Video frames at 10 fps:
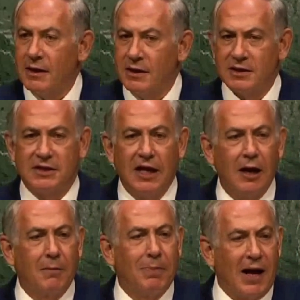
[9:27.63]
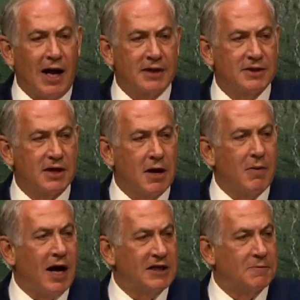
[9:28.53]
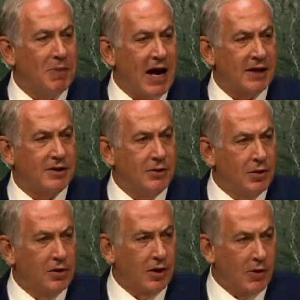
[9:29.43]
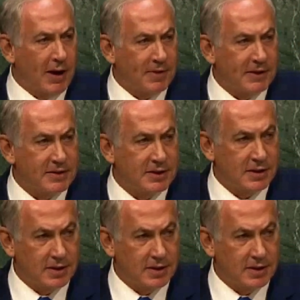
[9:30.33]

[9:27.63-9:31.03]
this deal blocks Iran's path to nuclear weapons.